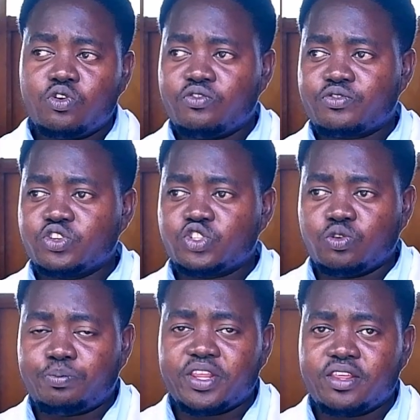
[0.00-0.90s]
Of course,
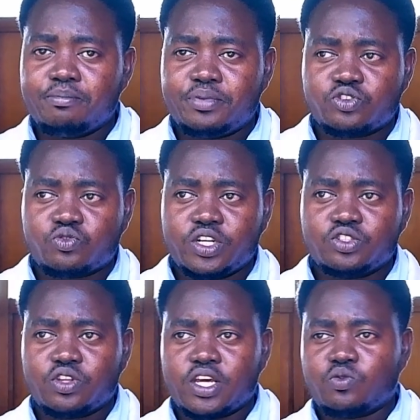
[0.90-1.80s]
you'll pay them piece rate,
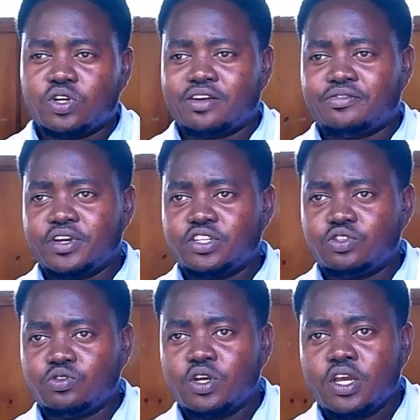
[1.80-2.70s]
so that won't affect
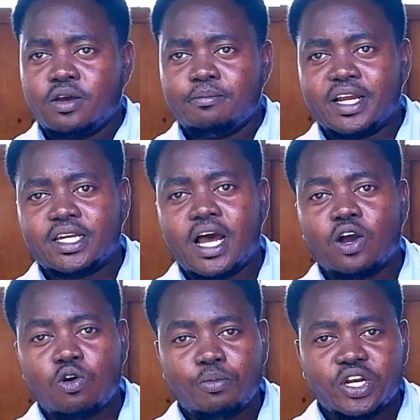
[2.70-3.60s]
you, but
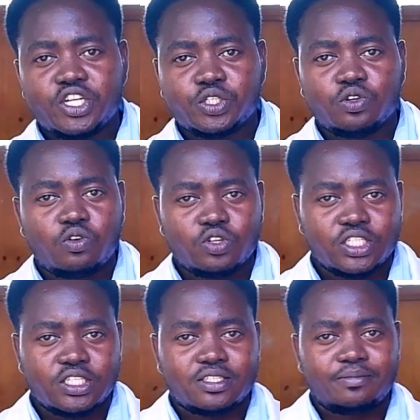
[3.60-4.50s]
accommodation cost
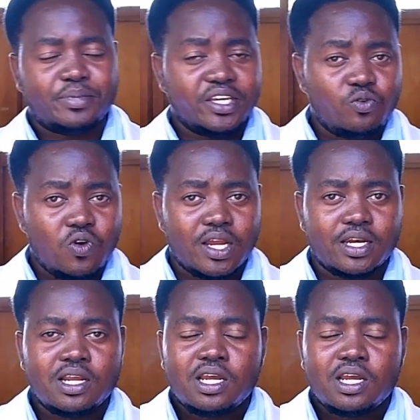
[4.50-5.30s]
is a big one.